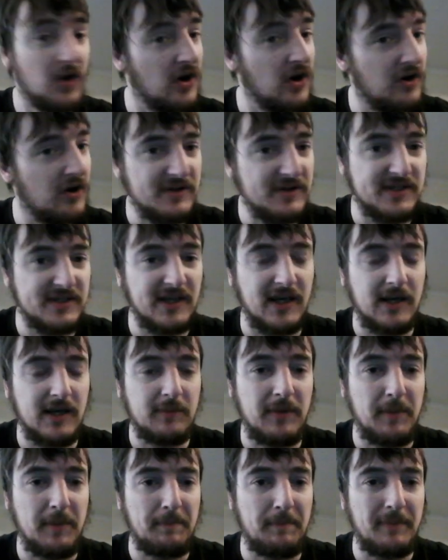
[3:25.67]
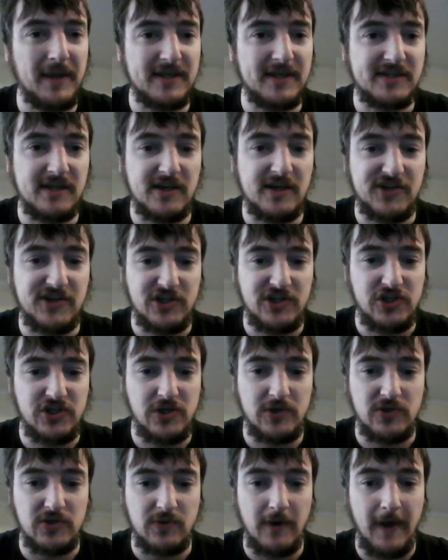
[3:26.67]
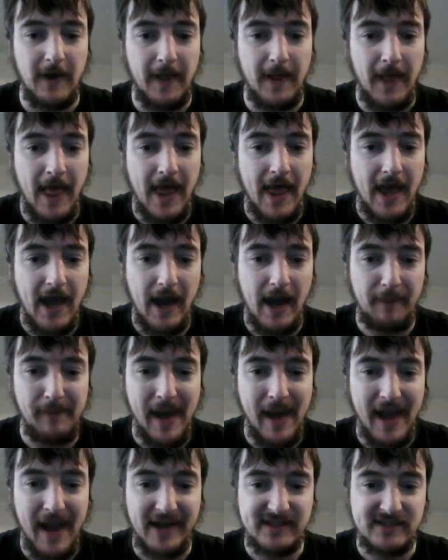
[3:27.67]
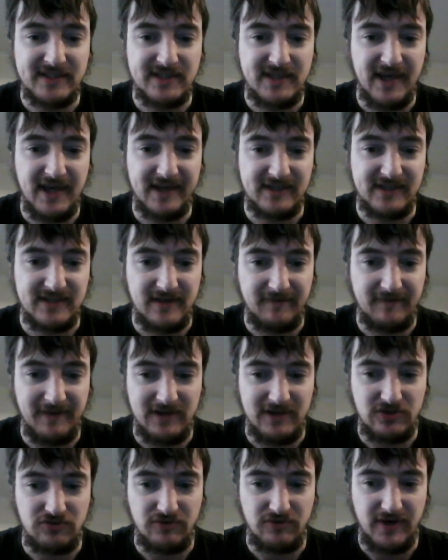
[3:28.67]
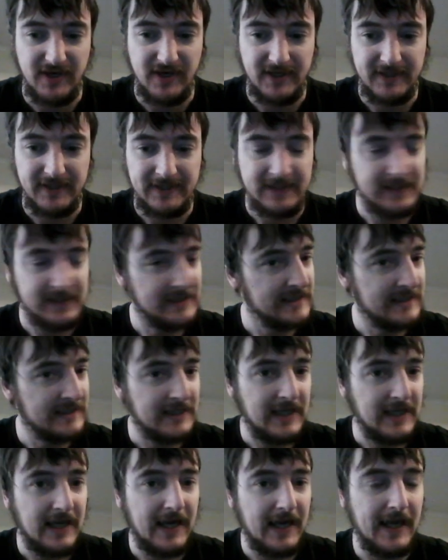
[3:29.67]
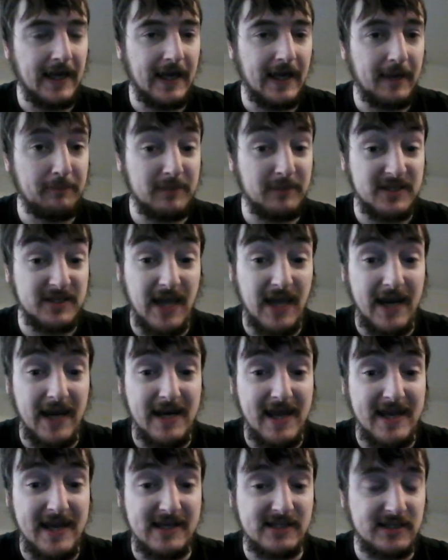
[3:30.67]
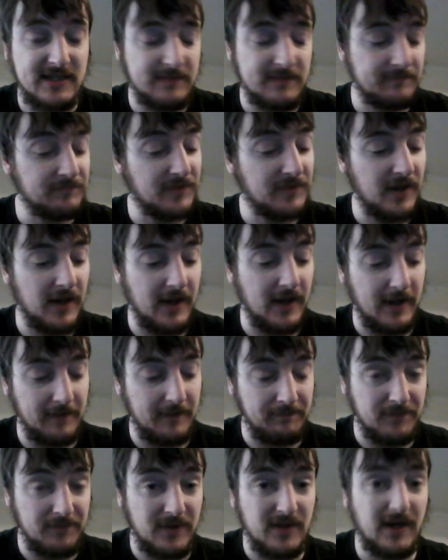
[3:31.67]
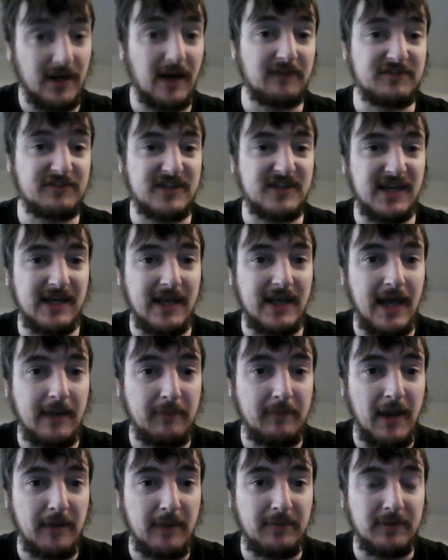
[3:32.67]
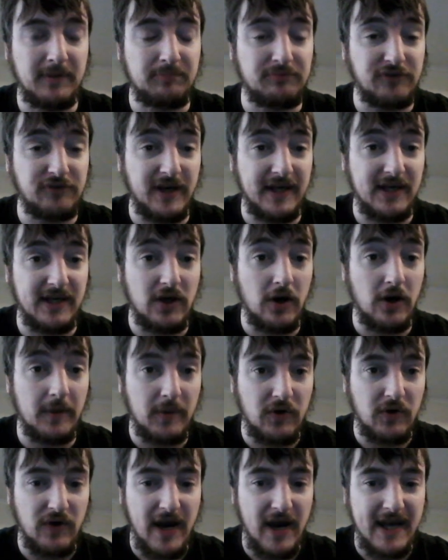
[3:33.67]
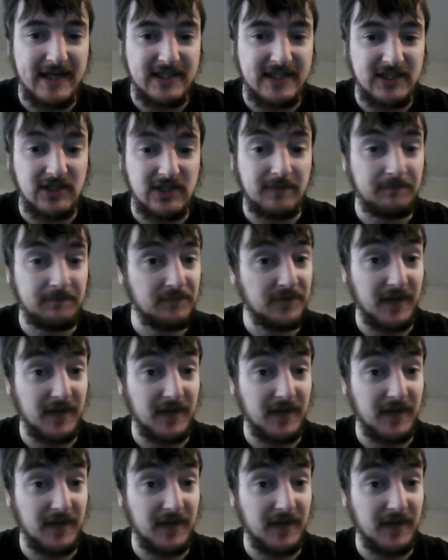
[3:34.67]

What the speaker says: Or is it going to be business as usual and Max takes the victory? Mercedes, I've seen they may be bringing upgrades.